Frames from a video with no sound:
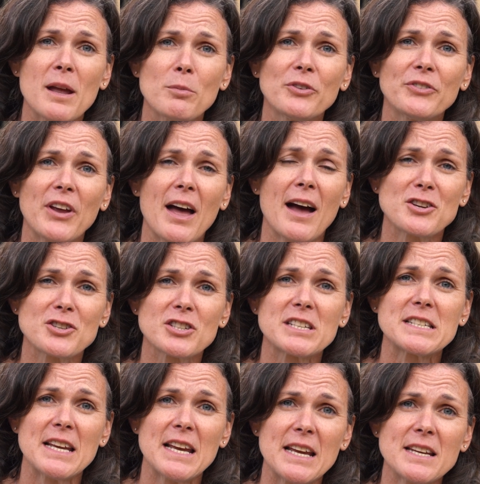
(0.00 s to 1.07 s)
able to actually
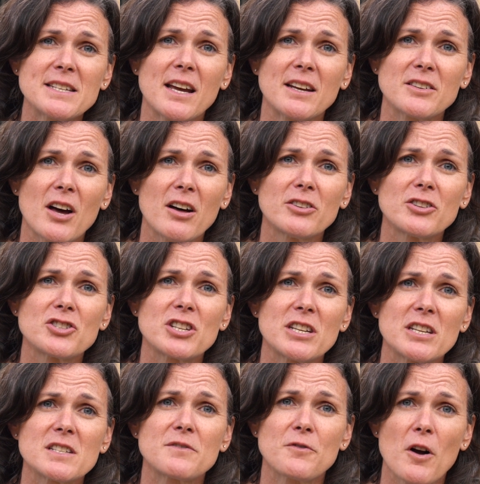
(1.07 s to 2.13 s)
take
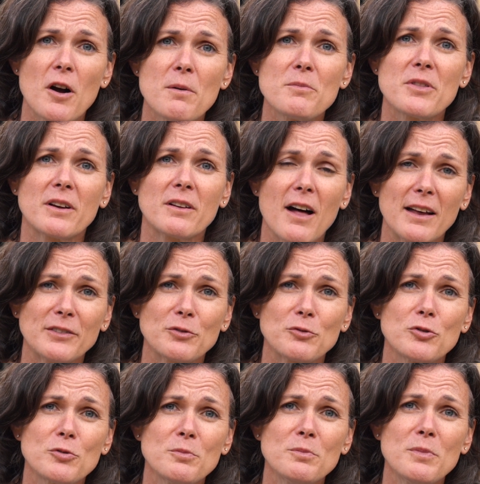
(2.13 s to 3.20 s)
technologies from the
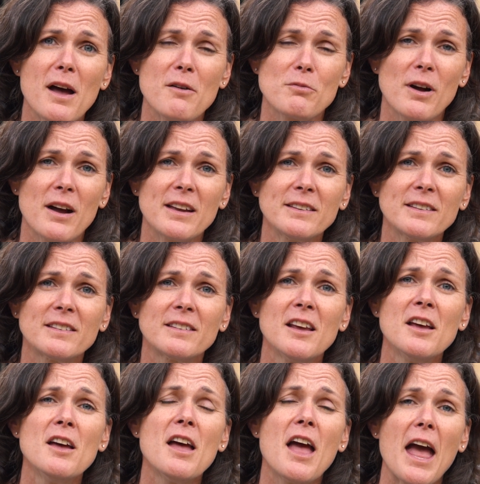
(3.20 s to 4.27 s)
classroom at Rice
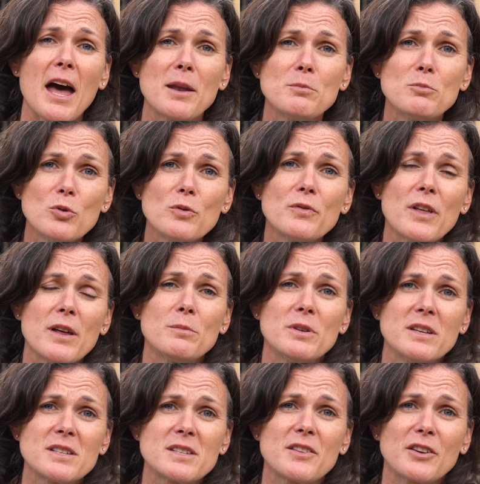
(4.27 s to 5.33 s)
and move them
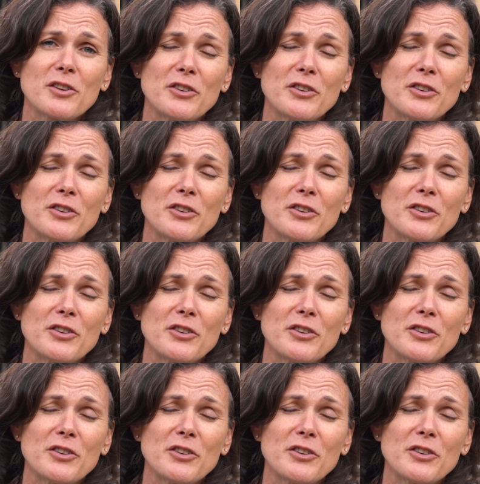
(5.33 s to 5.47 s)
into the